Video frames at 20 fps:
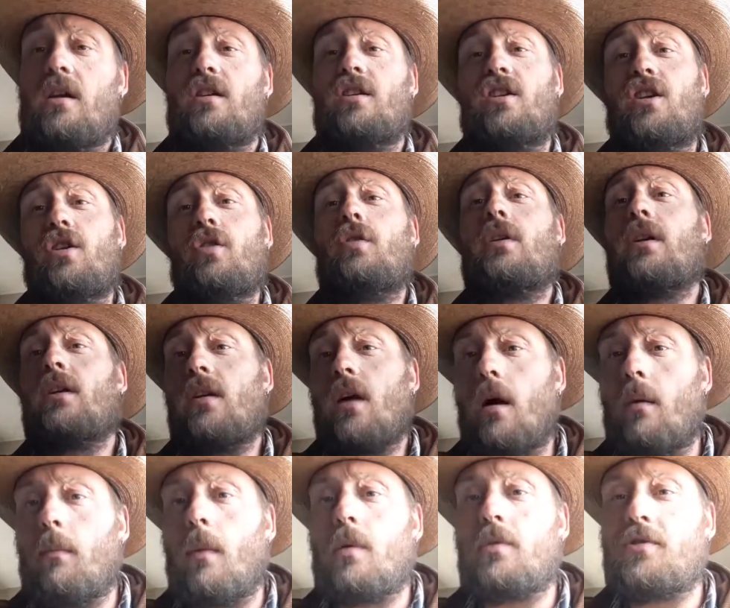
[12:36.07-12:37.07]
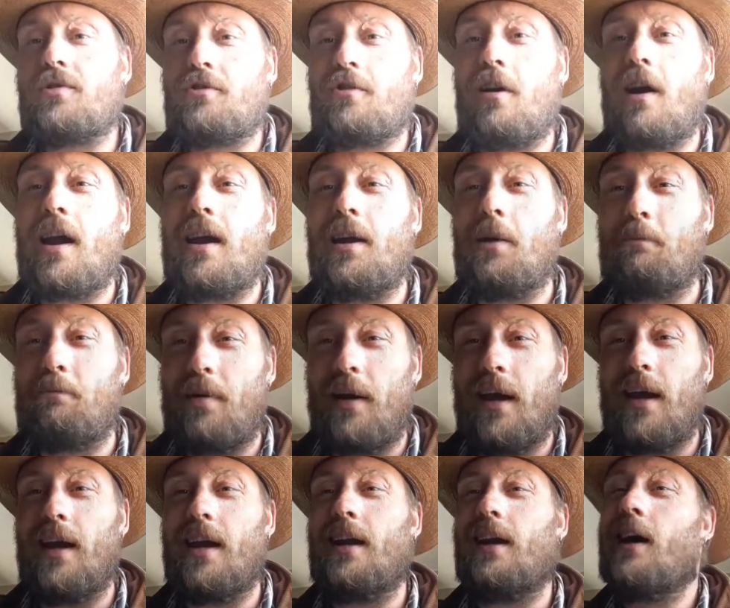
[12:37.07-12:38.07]
You can almost train a
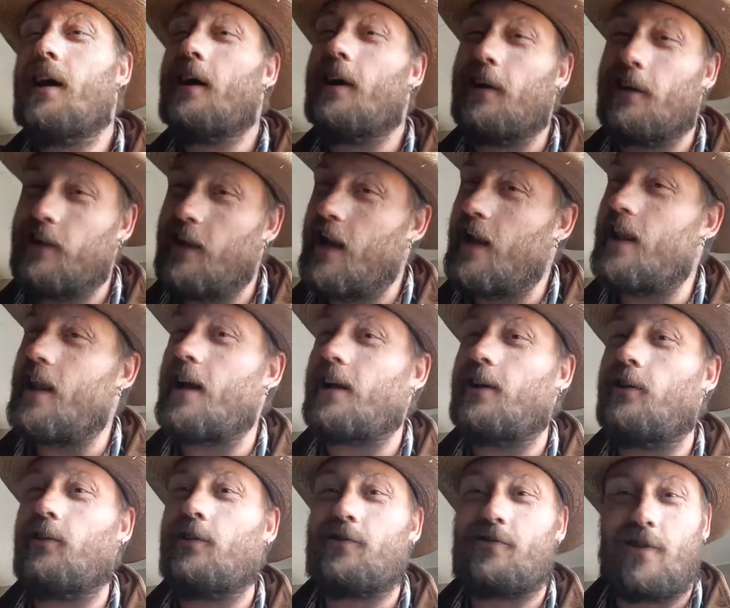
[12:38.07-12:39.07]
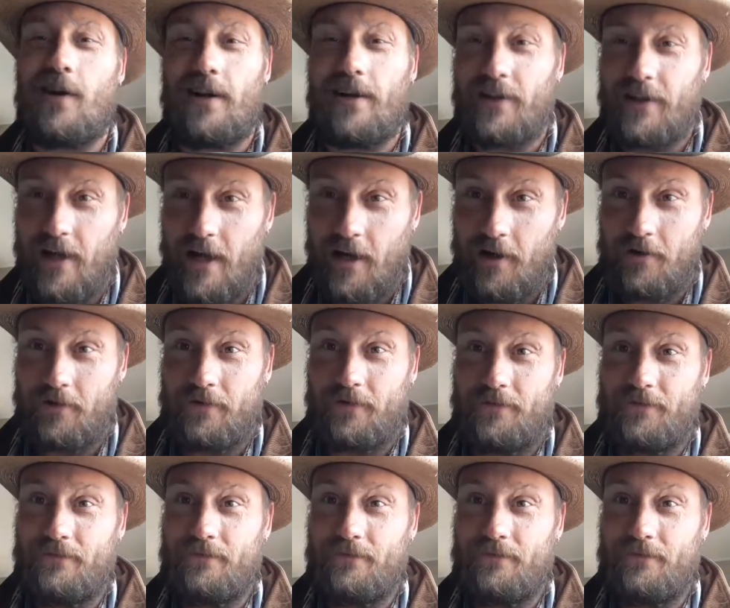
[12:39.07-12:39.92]
pig a lot like you can train a dog.